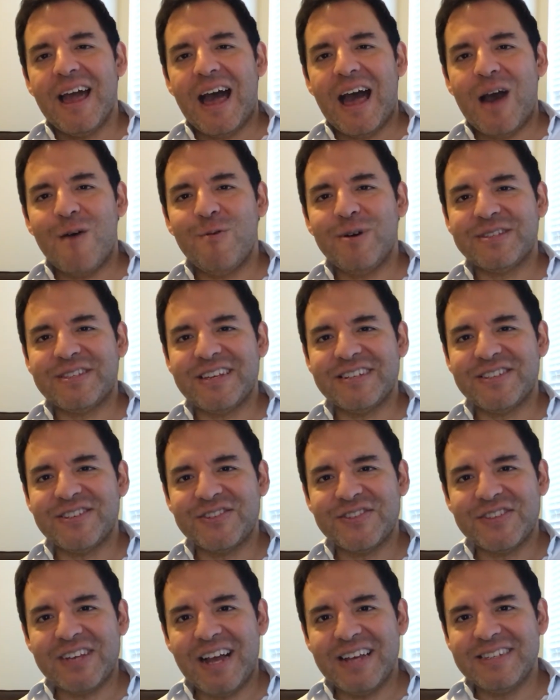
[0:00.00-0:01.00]
I was
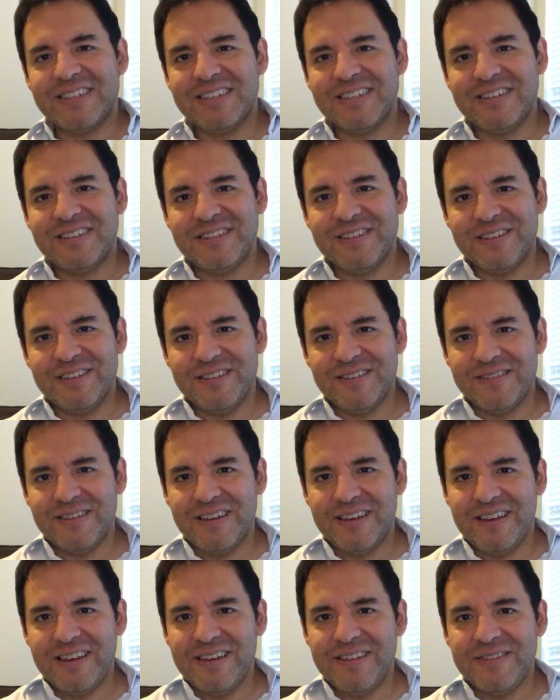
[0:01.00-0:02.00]
exercising
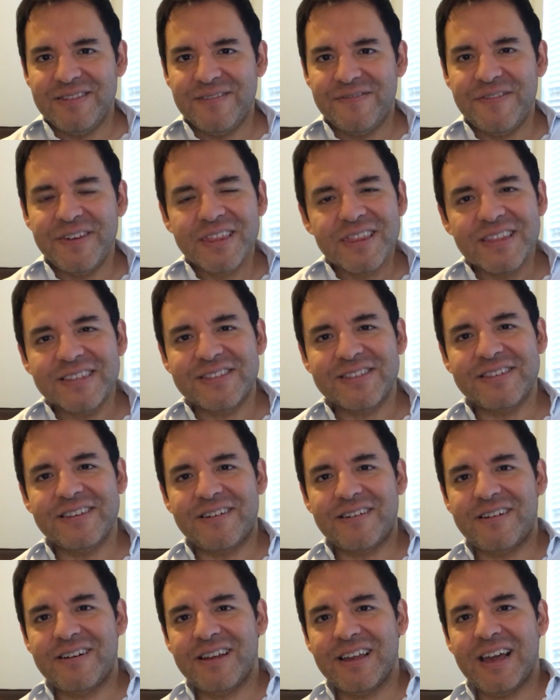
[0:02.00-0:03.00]
in the fitness
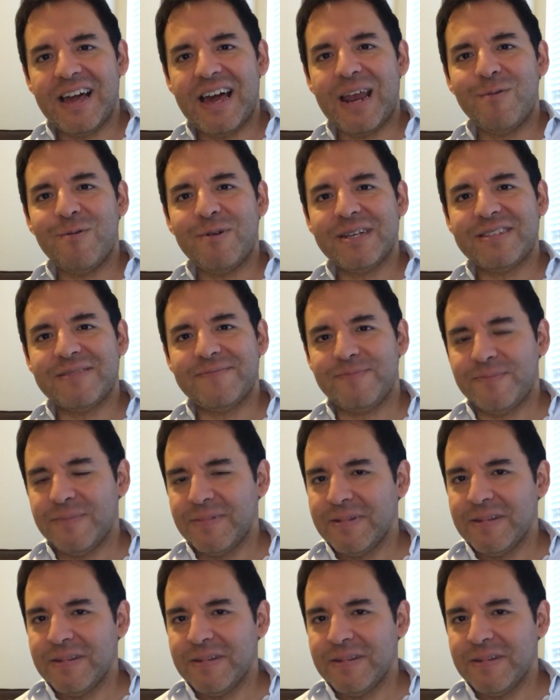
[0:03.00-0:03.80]
center and I was